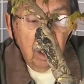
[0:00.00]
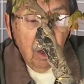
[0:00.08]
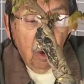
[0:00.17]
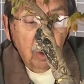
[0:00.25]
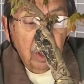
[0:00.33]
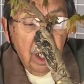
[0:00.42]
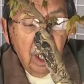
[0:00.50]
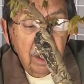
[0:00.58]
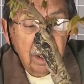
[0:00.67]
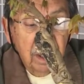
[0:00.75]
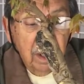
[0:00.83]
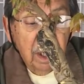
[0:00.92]
old
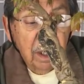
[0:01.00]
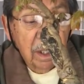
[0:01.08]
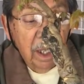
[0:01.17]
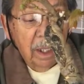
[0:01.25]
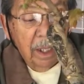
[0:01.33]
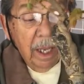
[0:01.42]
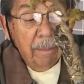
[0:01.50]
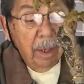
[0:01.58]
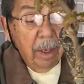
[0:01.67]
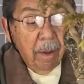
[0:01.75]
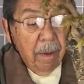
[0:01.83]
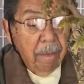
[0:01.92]
cuts and things like that. But
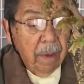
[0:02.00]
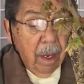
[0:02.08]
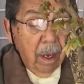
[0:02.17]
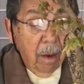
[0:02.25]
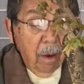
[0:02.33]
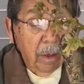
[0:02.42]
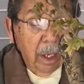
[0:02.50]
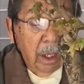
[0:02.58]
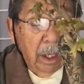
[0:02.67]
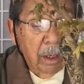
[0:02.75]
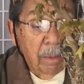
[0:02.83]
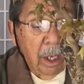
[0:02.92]
okay,
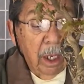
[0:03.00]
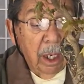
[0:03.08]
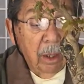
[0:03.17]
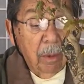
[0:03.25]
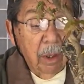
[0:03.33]
little by little we'll